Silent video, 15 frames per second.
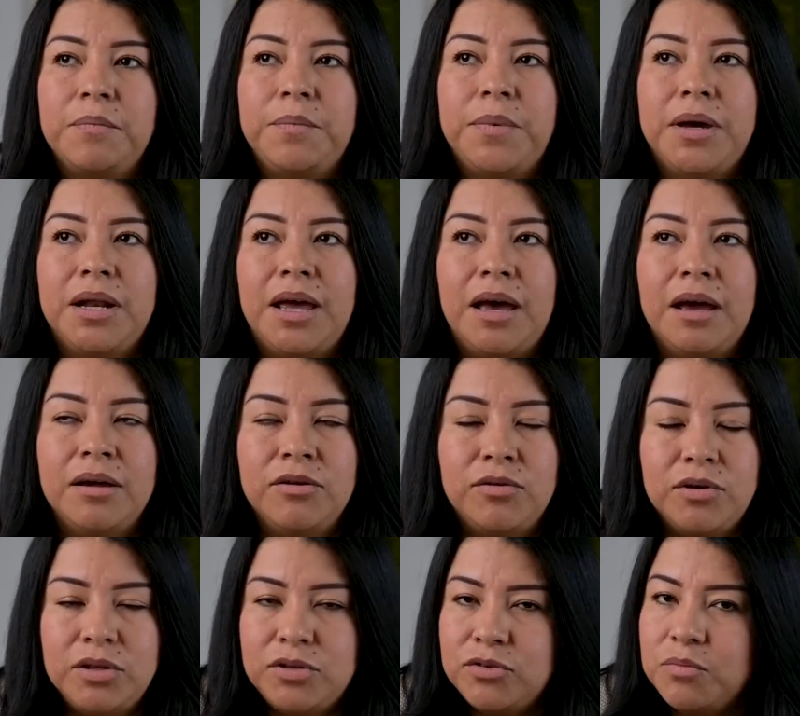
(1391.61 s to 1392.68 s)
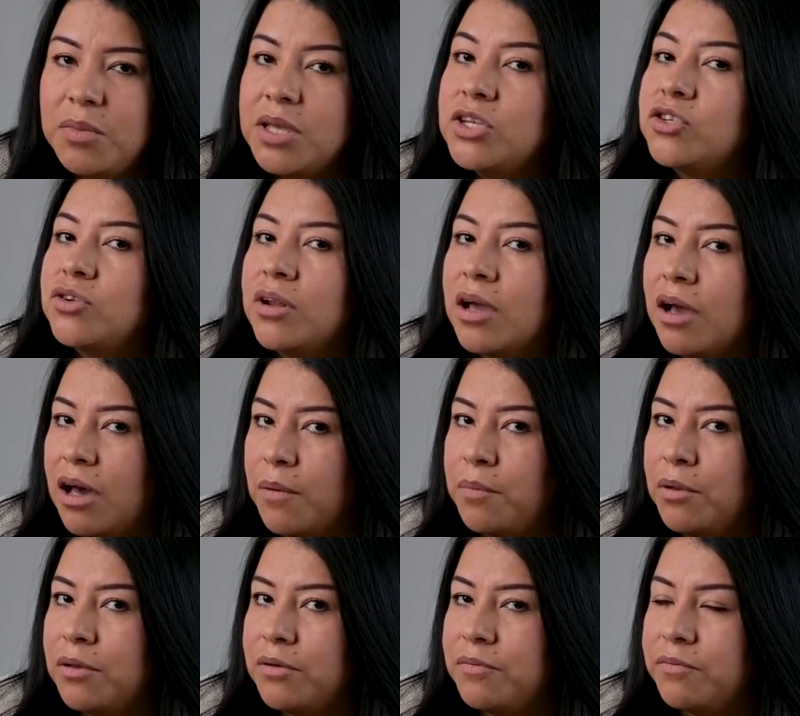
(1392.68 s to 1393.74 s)
but I'm going to mention a
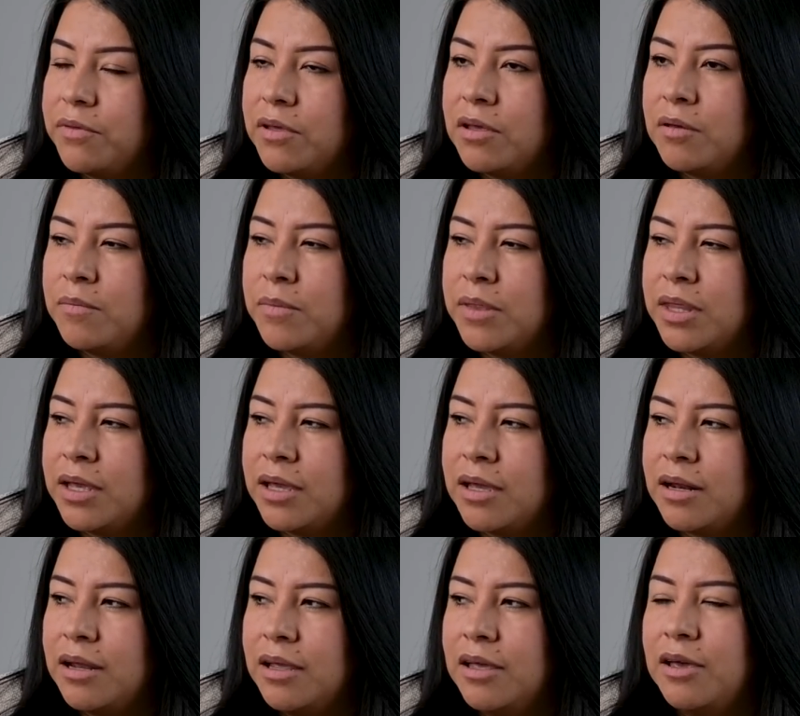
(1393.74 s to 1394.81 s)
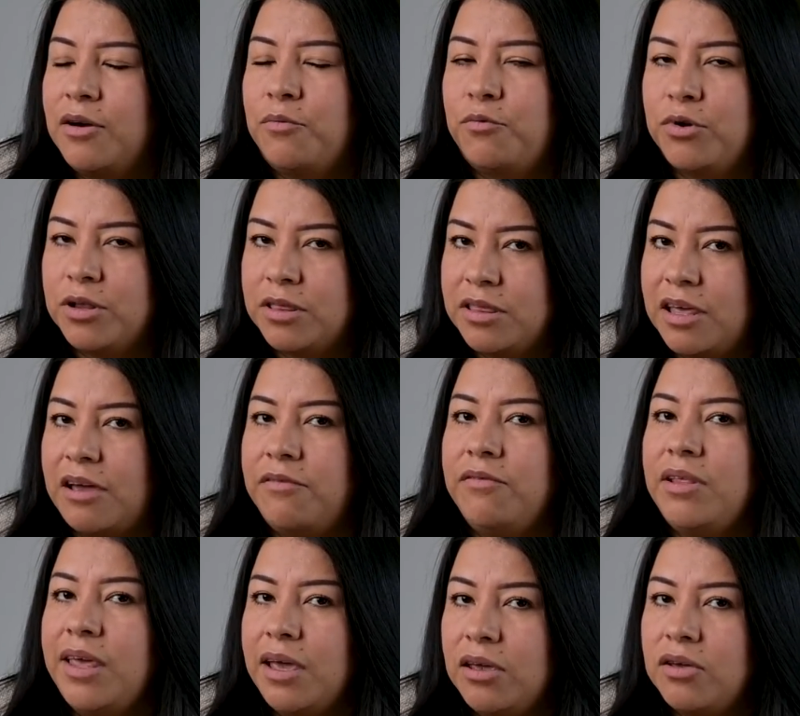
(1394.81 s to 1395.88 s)
couple of them that were
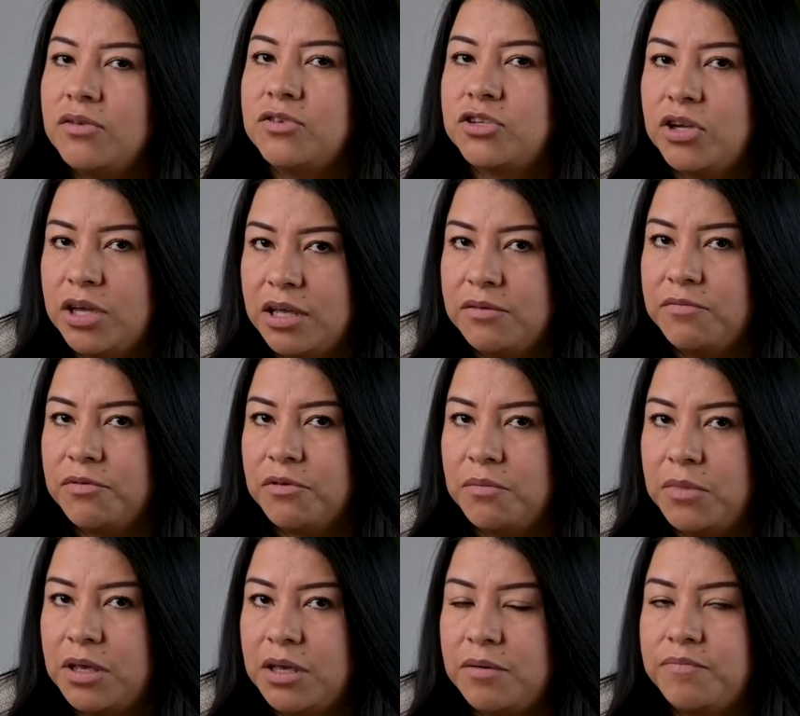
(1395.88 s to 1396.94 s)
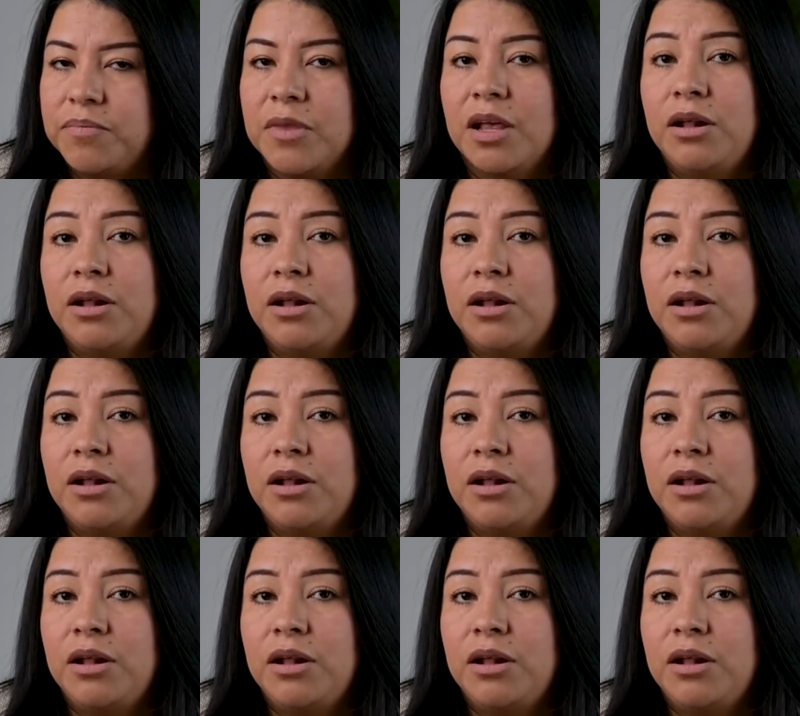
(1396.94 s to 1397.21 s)
definitely a huge hit for me.